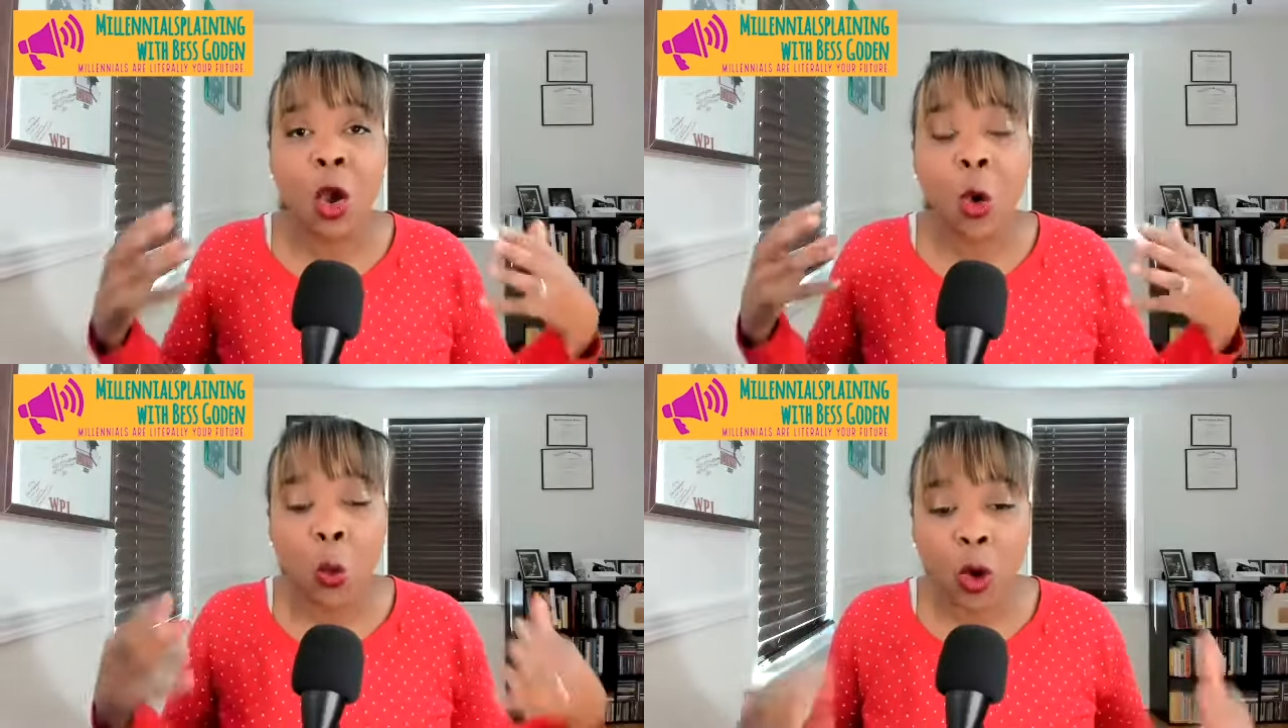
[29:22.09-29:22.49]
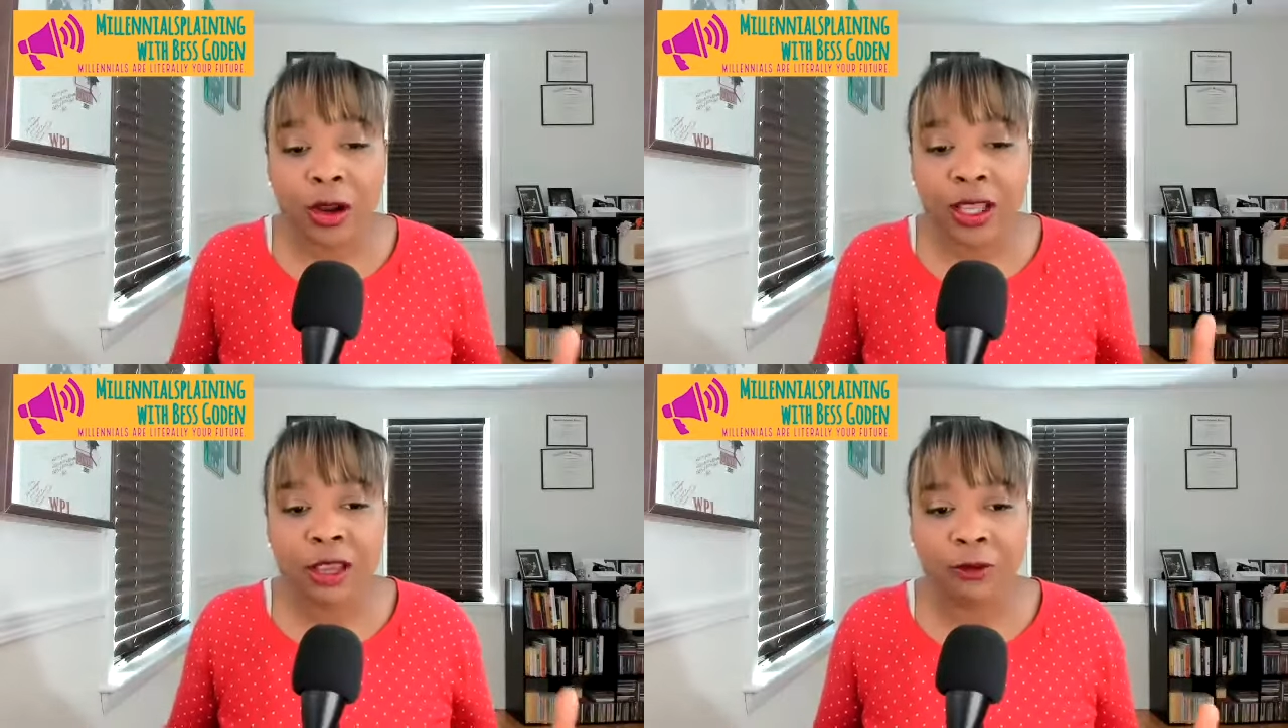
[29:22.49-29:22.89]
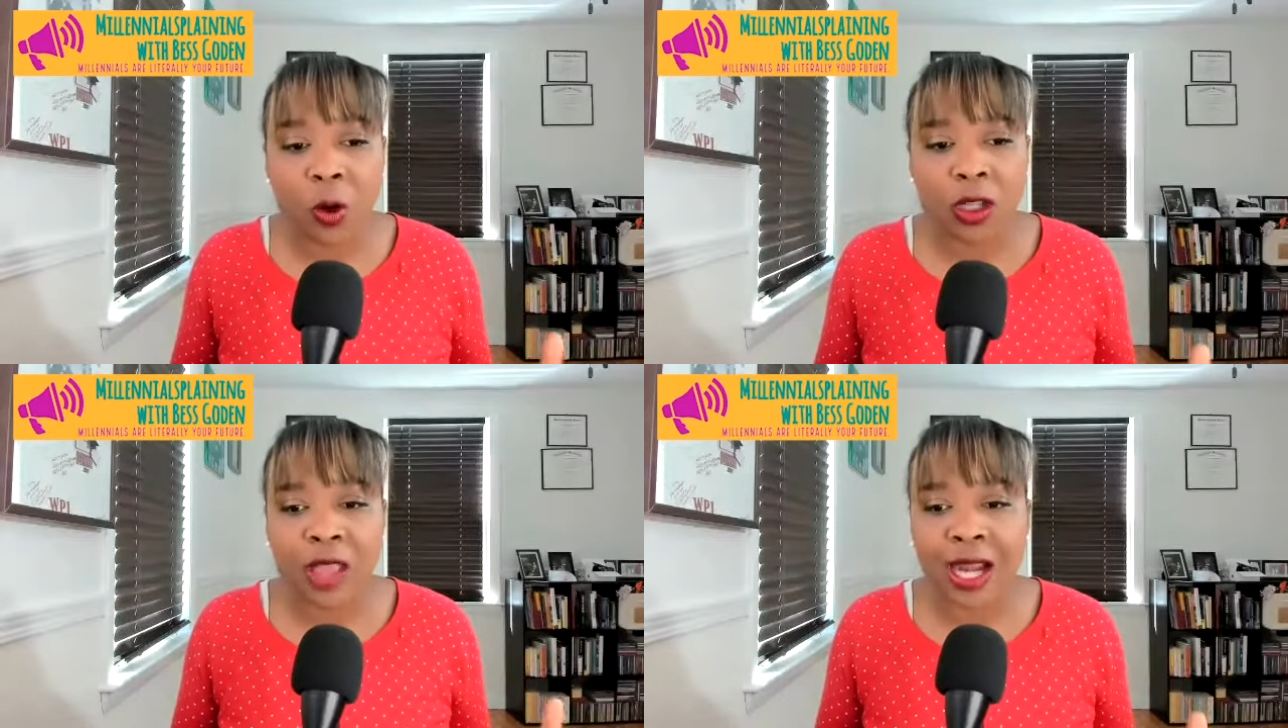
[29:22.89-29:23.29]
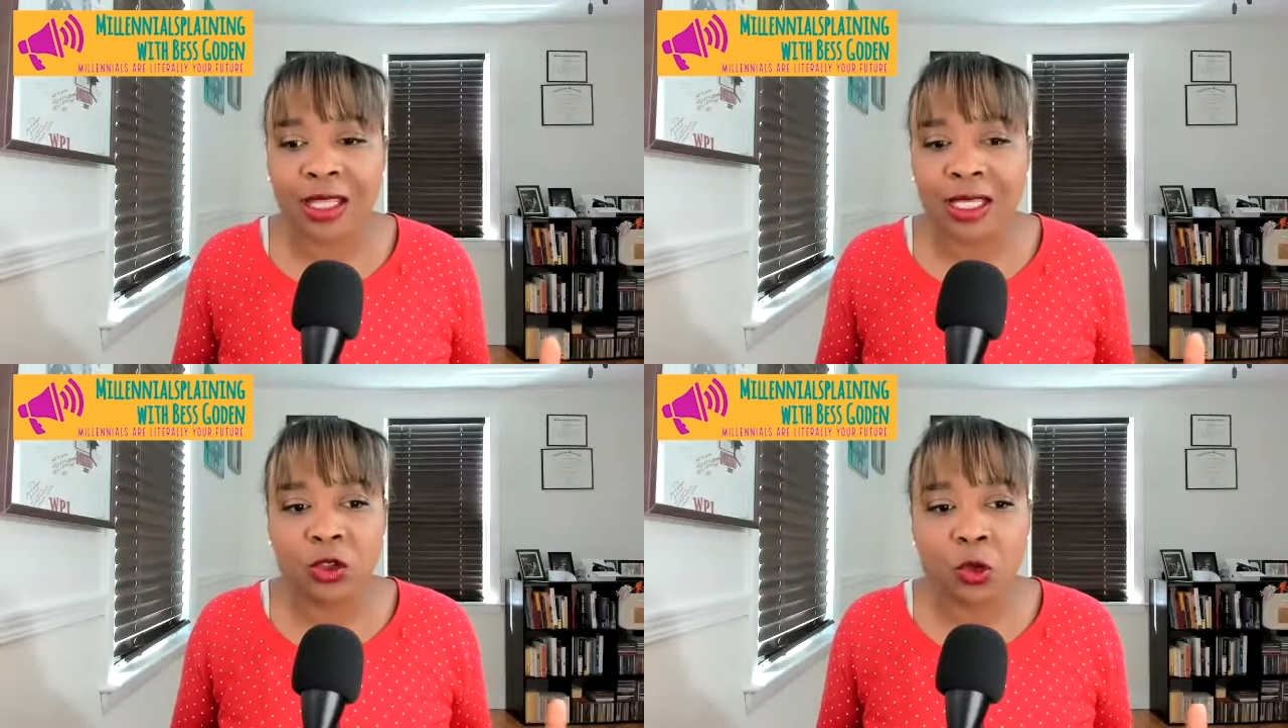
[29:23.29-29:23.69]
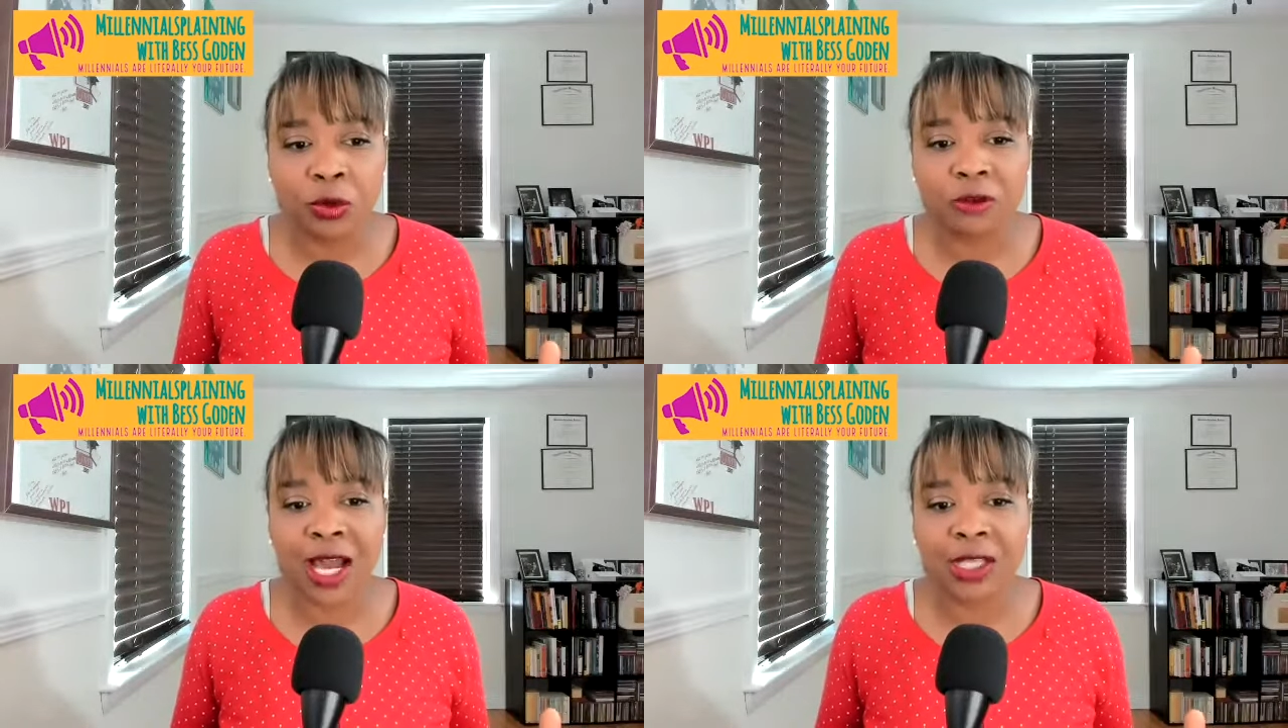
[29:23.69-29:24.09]
working for a lot of these
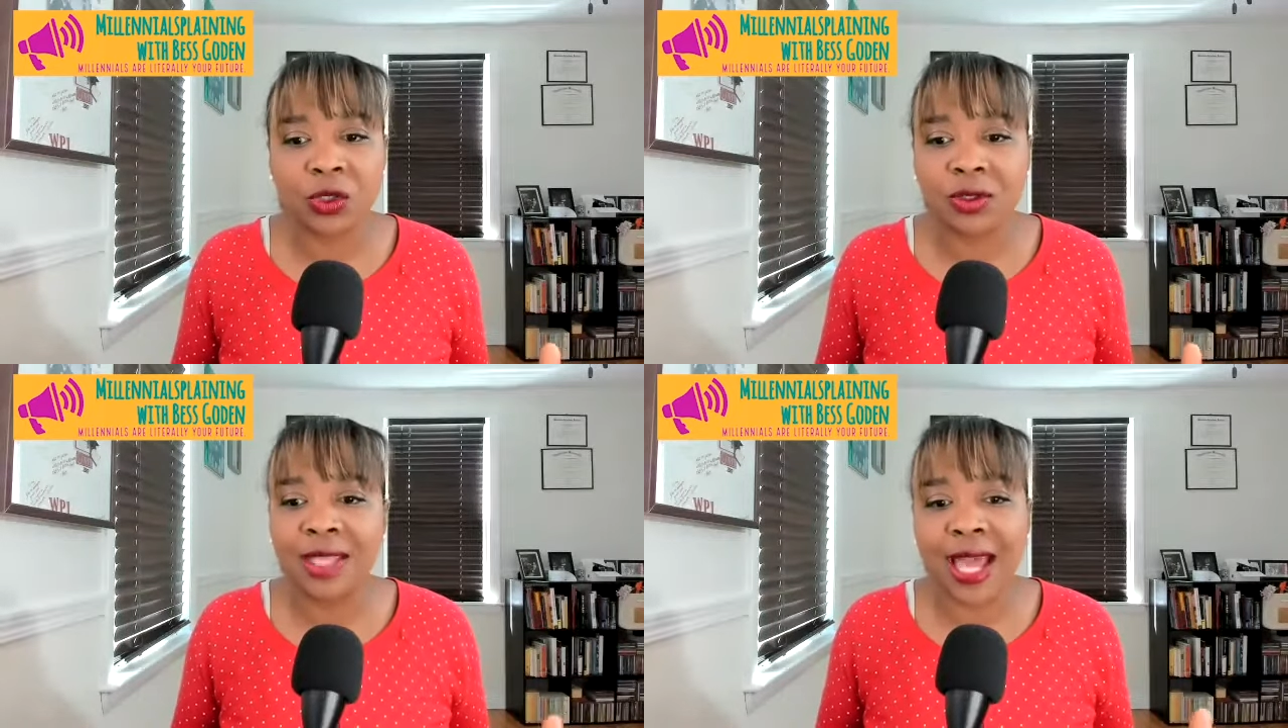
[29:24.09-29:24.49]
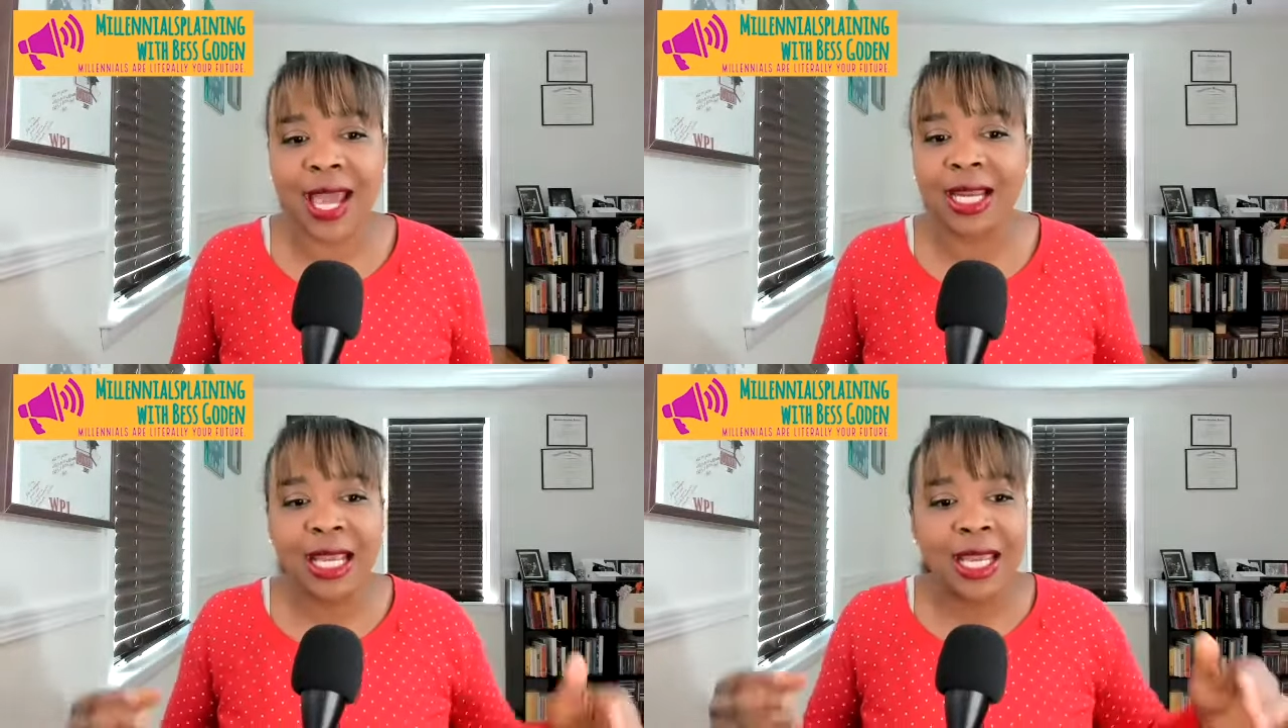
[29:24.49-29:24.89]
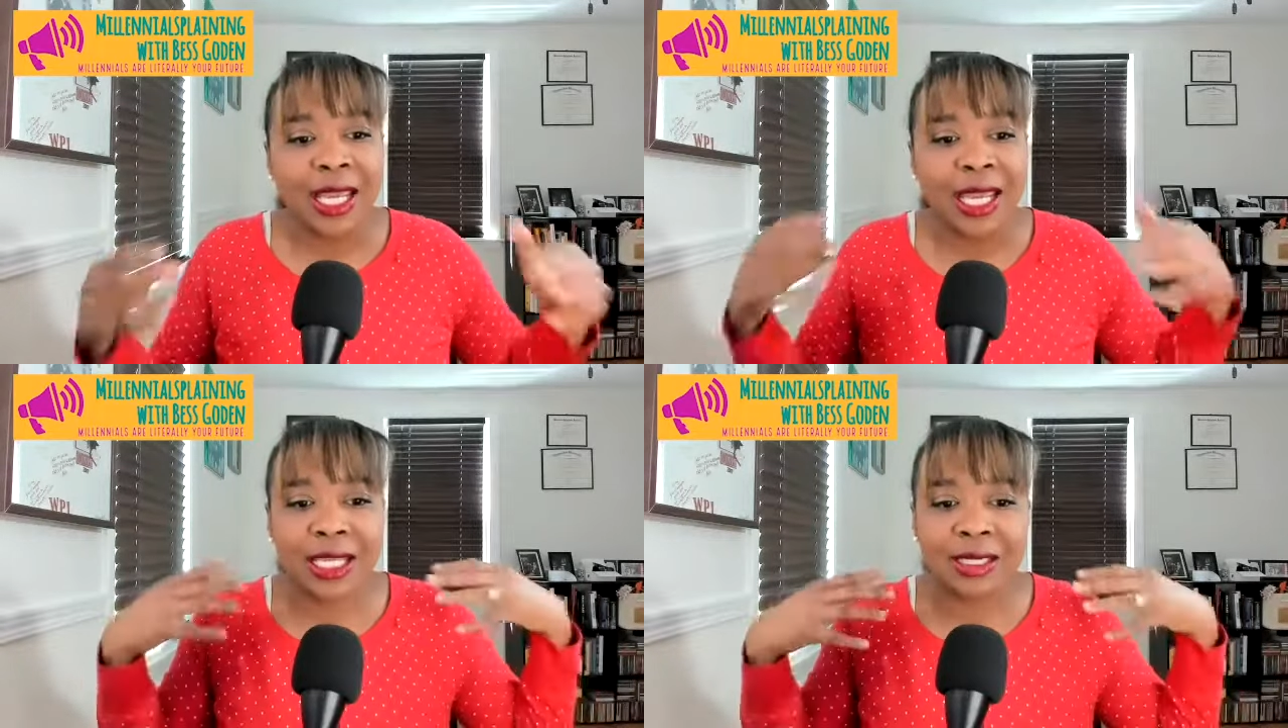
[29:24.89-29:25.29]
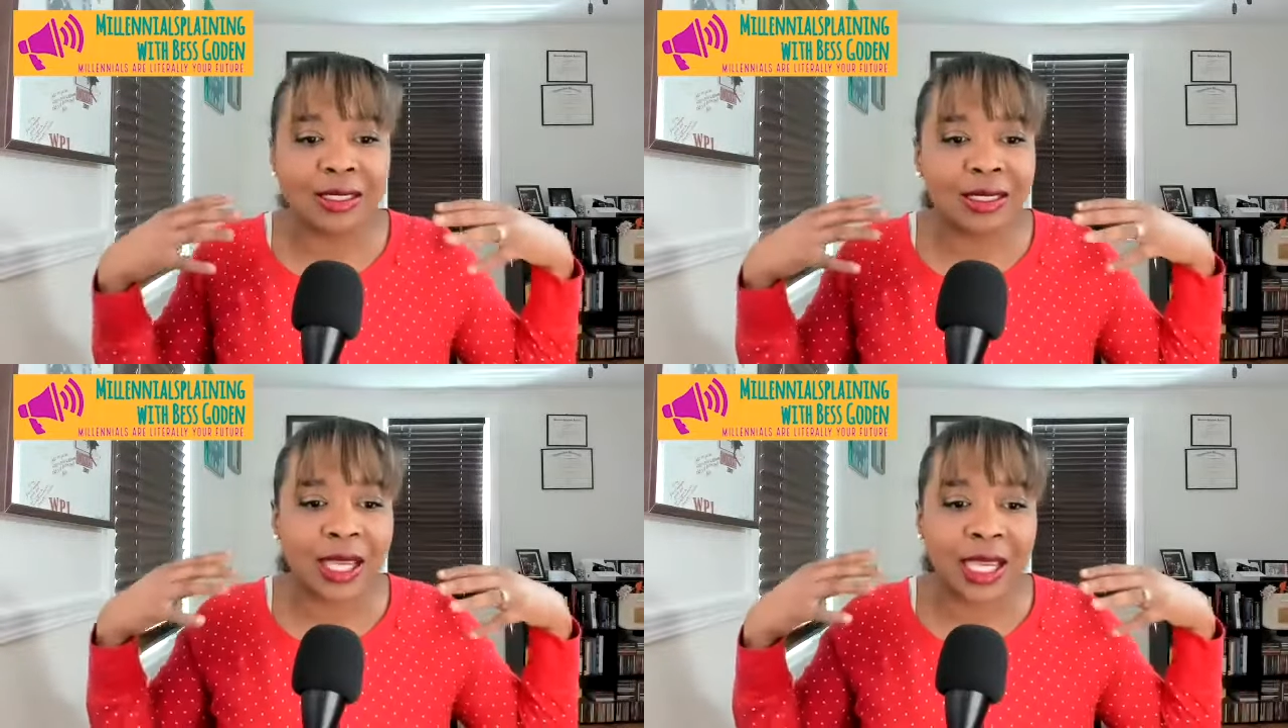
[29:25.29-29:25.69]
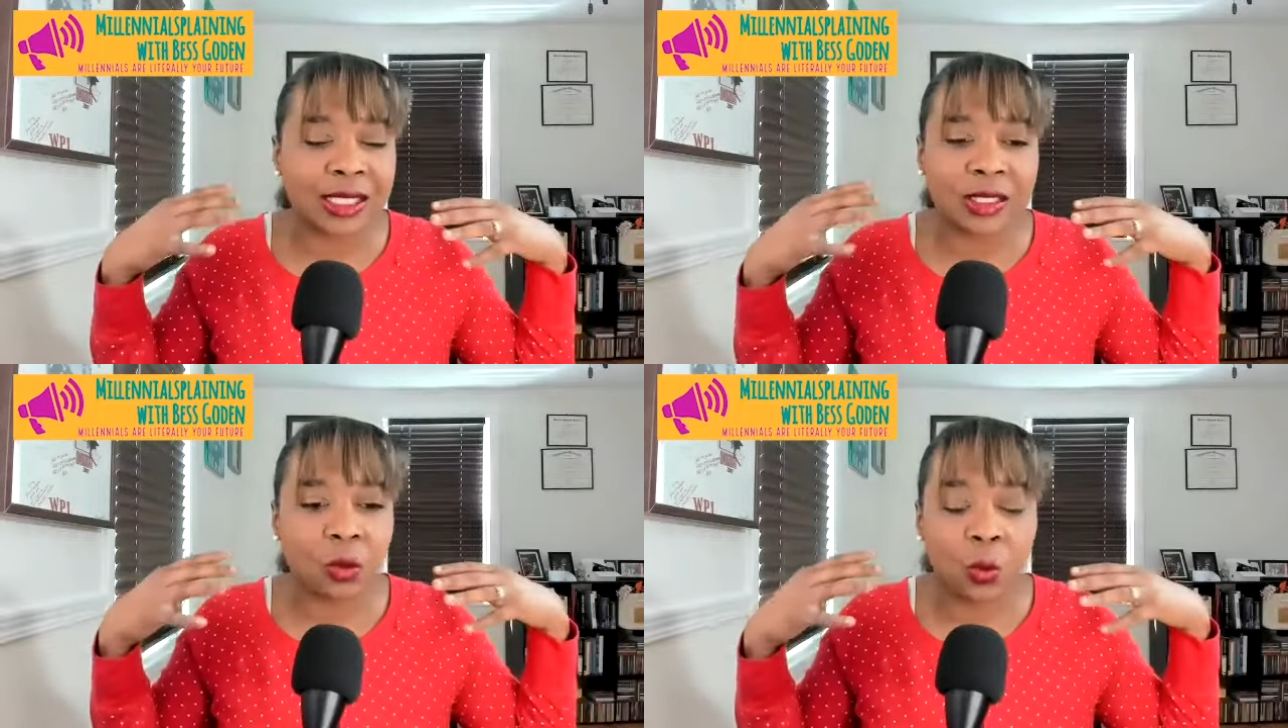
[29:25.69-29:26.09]
supervisors that it's, it's,